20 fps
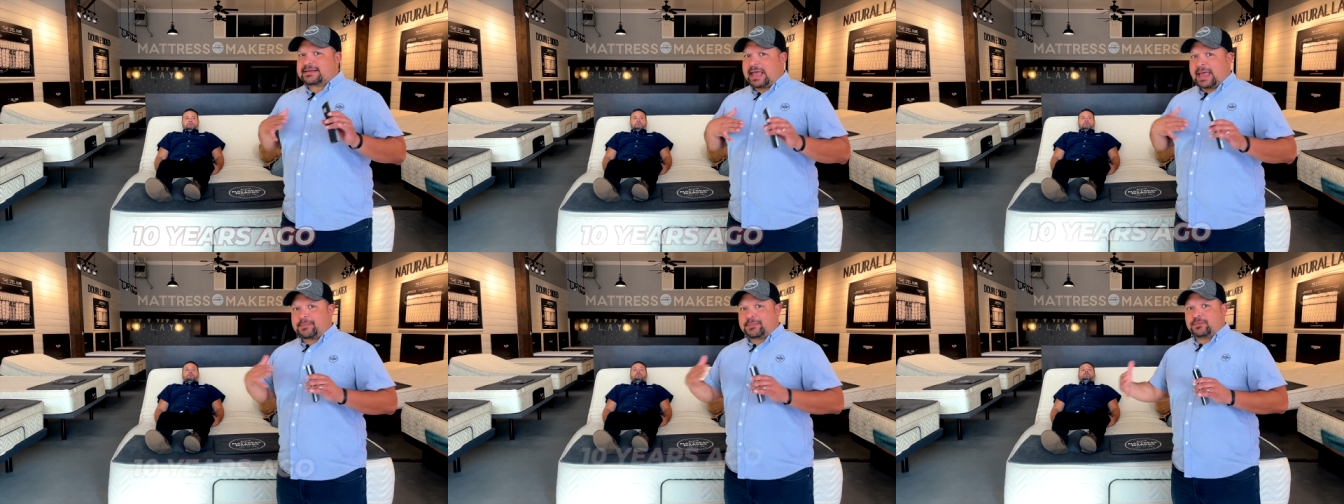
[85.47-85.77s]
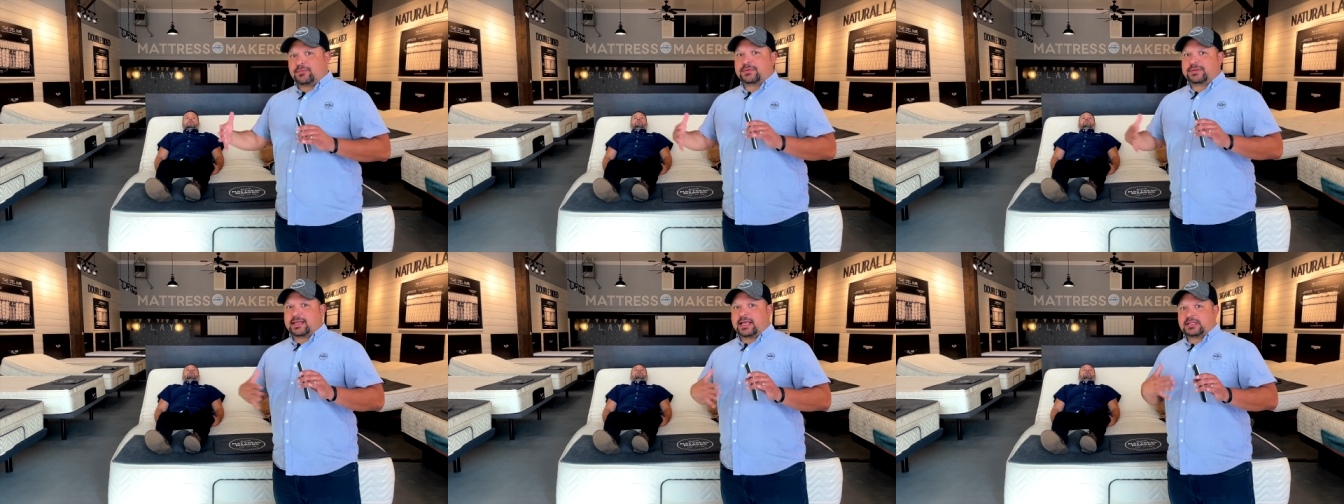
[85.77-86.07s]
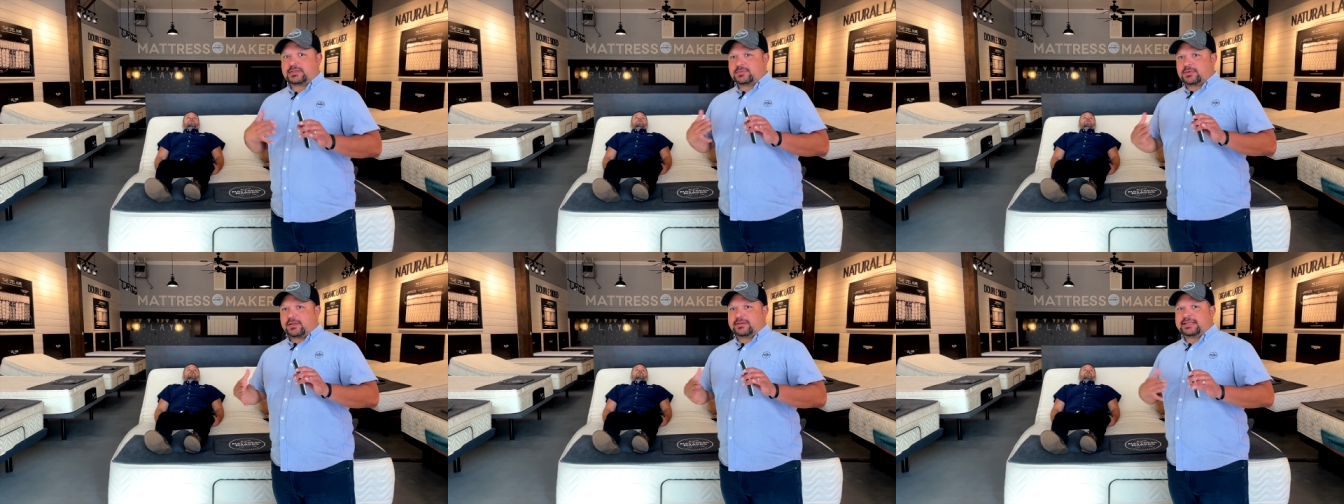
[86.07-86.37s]
happen with
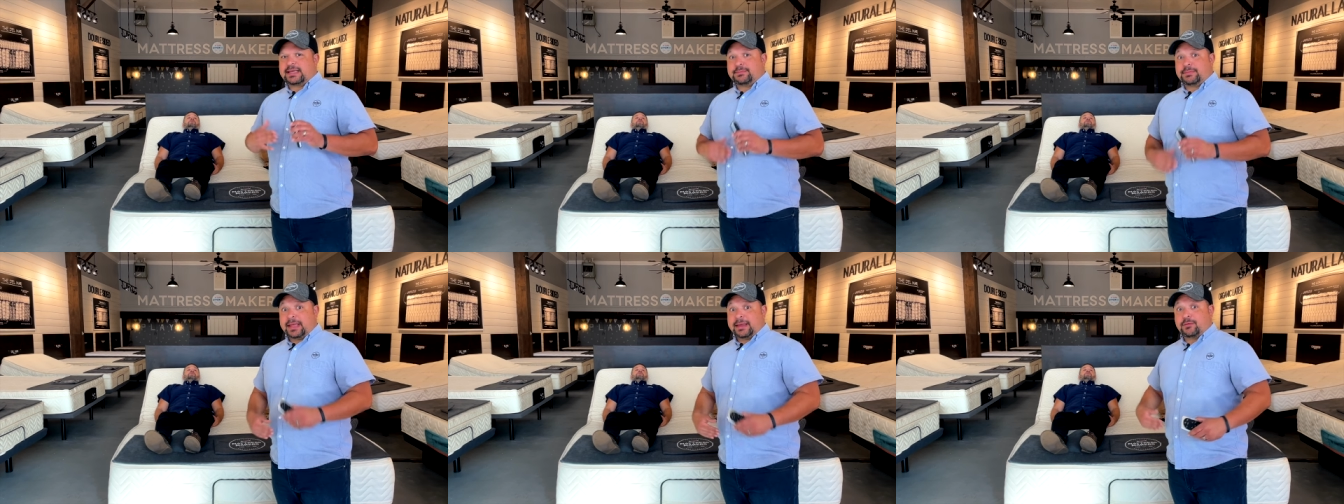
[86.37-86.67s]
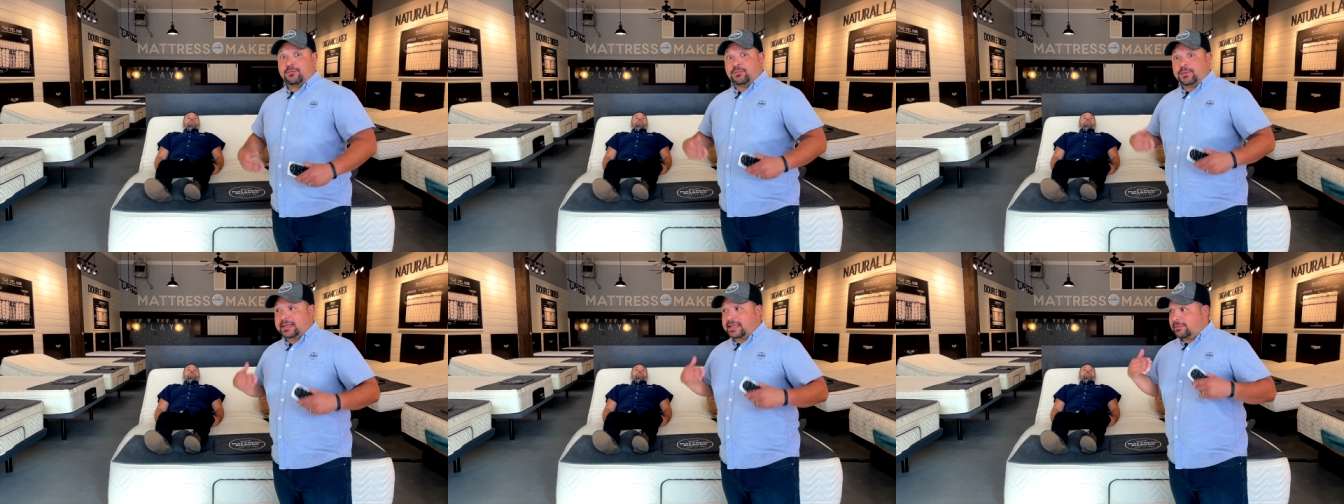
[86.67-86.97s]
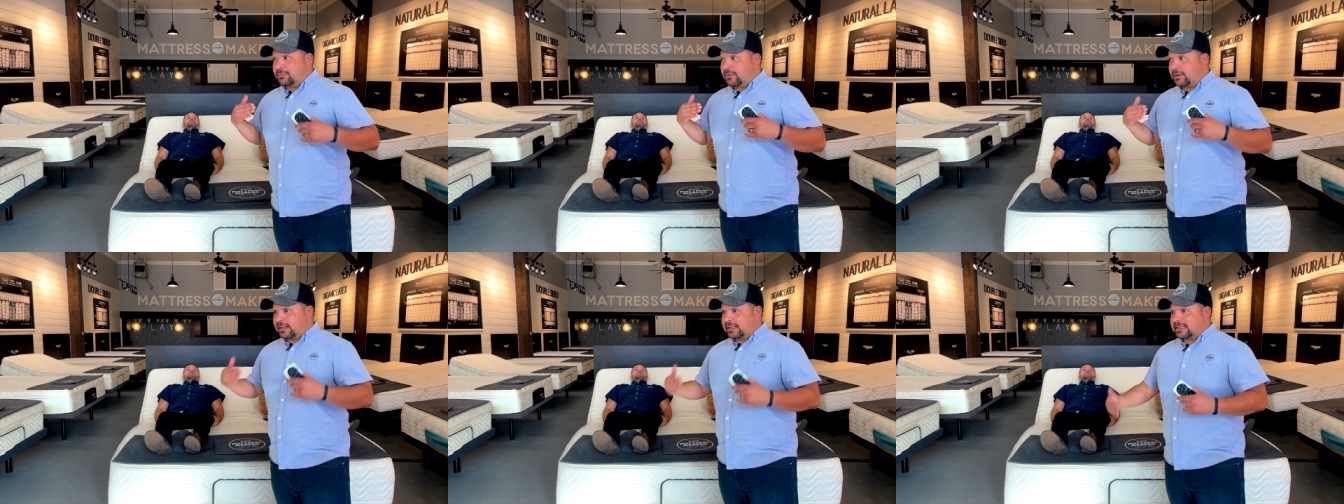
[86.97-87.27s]
customers all the time, like we
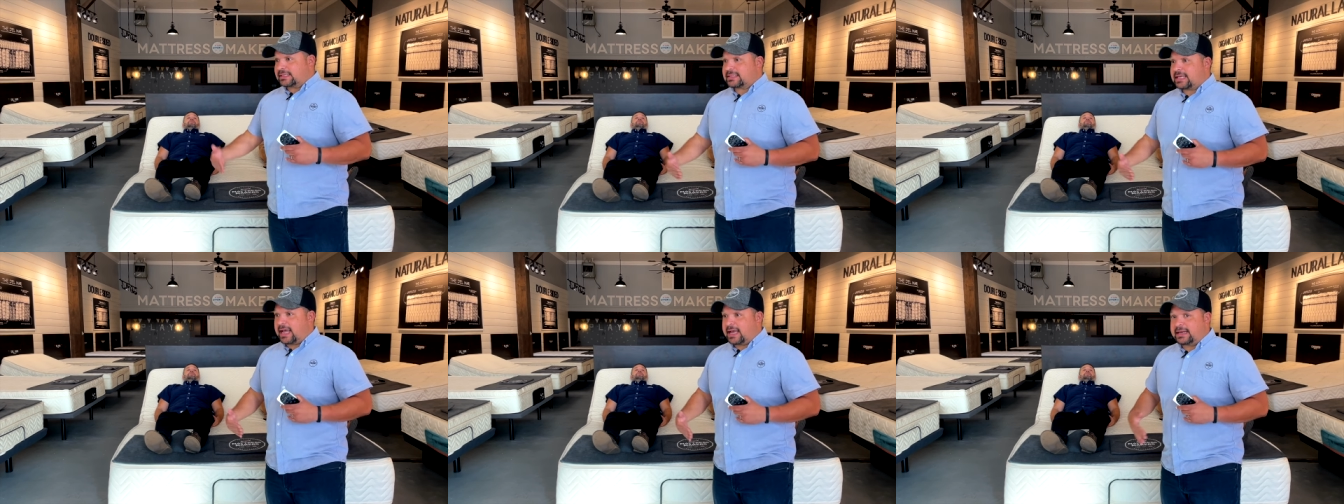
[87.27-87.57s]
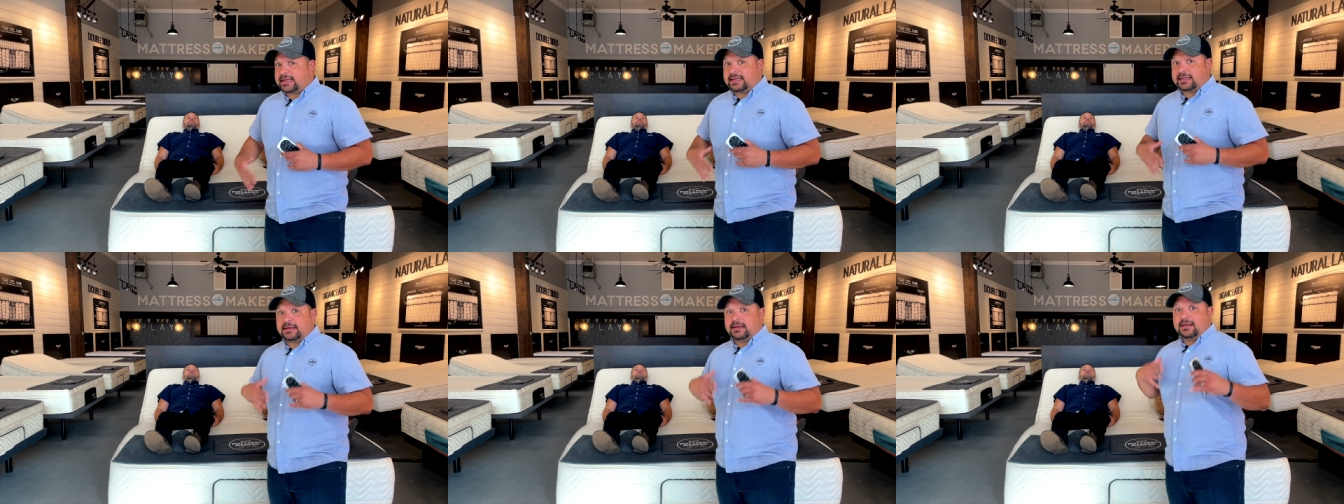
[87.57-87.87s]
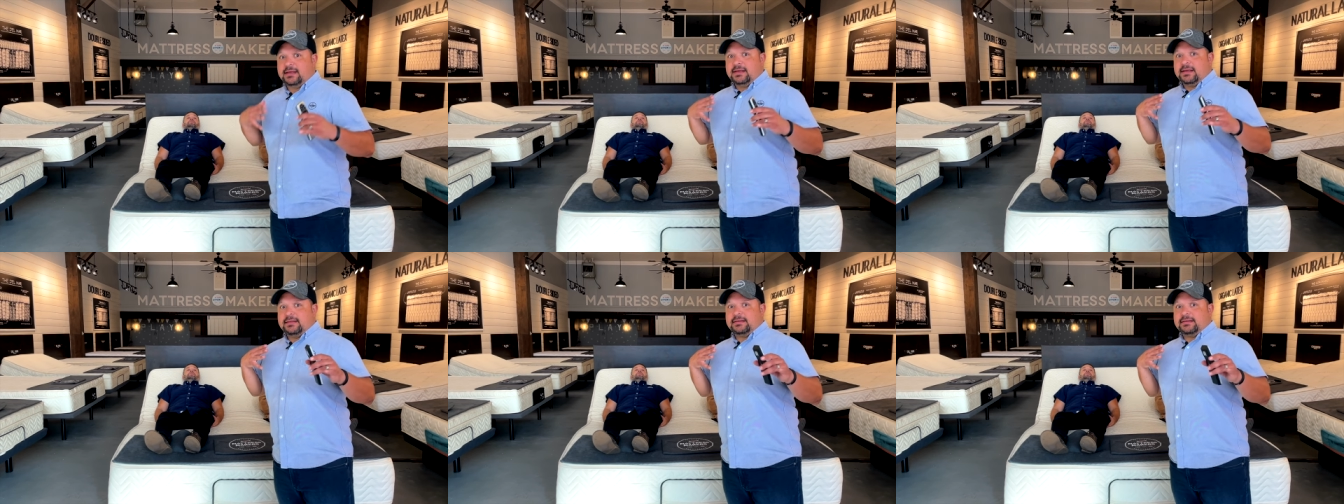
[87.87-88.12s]
get real excited,